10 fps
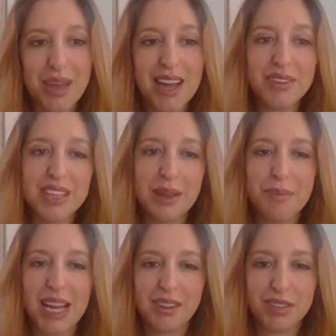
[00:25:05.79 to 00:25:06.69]
Having
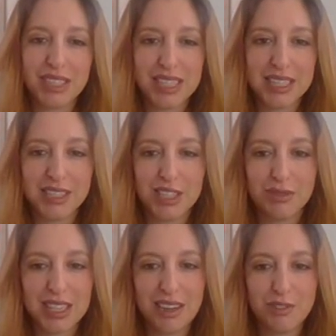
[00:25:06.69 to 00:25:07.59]
that bank of ideas that
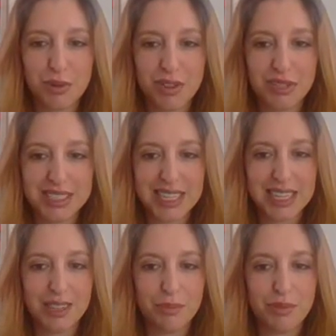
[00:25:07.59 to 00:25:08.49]
you've saved
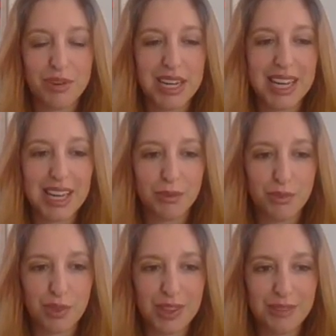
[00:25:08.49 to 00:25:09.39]
previously can be really
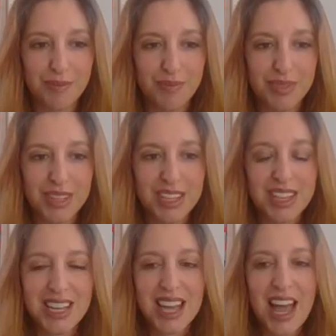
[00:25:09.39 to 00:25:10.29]
helpful.
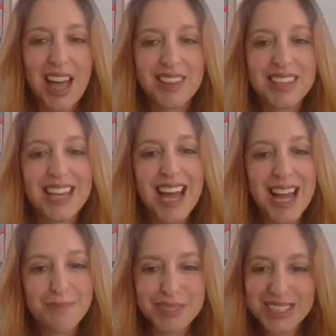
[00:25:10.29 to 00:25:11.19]
And then the
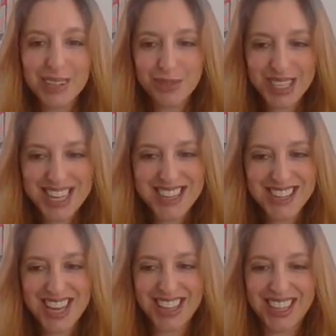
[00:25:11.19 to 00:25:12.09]
absolute key
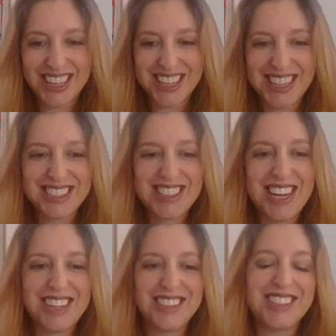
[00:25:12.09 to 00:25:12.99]
thing that I'd like to
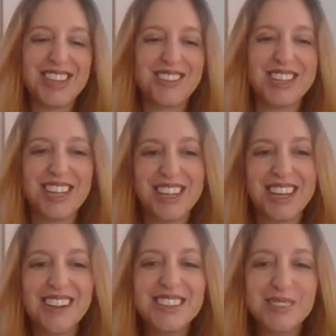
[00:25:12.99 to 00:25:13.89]
tell you to do, which I
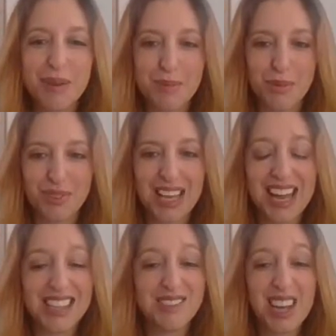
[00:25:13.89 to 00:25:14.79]
think loads of people
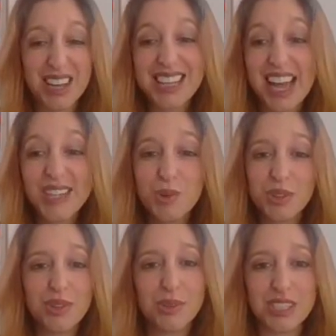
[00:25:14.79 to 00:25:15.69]
forget, is engage
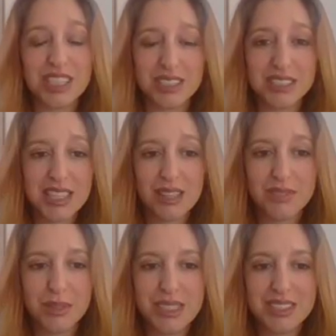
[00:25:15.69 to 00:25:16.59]
with your audience.
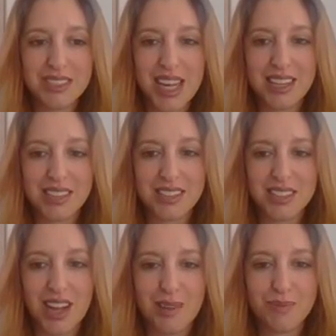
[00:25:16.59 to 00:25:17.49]
If somebody's taken the
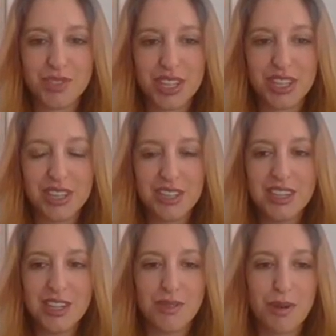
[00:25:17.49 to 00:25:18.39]
time to
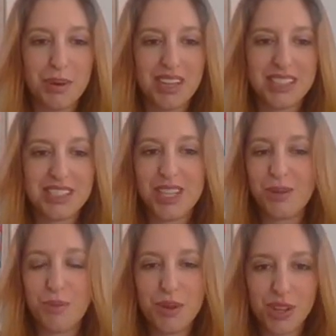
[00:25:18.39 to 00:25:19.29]
reply to
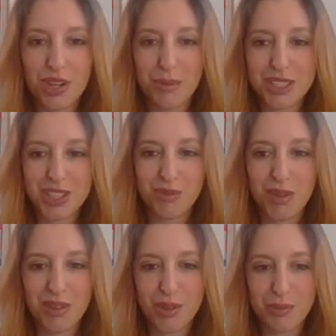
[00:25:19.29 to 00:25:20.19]
you or put a comment on
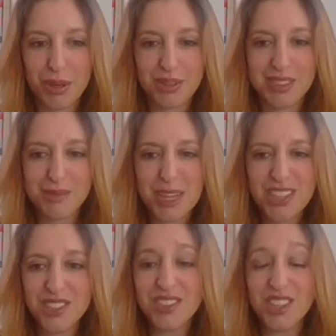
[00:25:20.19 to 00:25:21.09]
one of your posts,
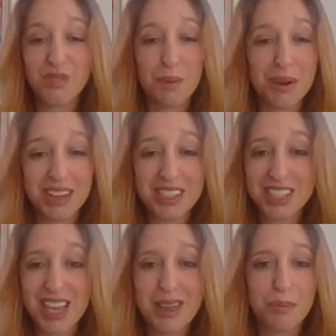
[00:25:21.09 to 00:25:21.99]
make sure that you reply
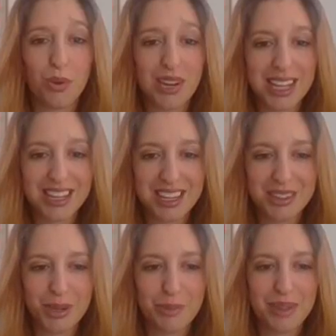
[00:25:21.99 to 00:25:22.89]
to them or like
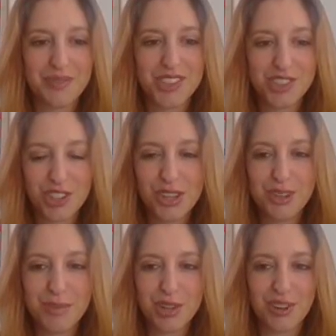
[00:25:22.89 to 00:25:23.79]
that comment. Show
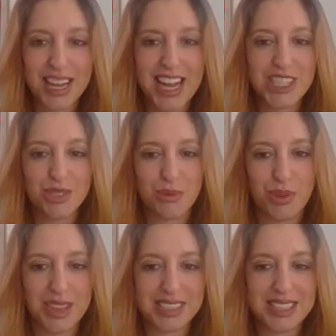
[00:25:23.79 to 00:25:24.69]
them that you're engaged with
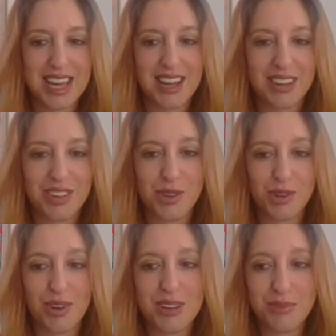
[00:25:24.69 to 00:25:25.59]
what they're saying and that
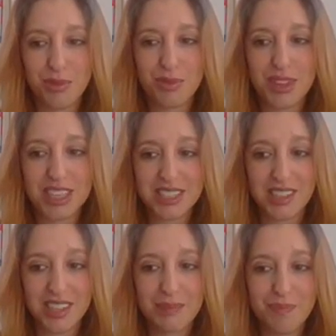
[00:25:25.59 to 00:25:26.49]
you're grateful for their
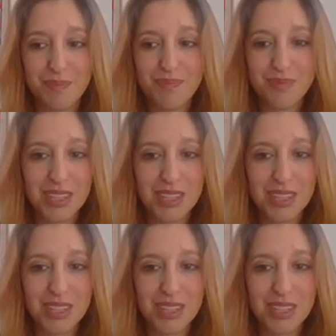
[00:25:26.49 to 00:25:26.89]
time.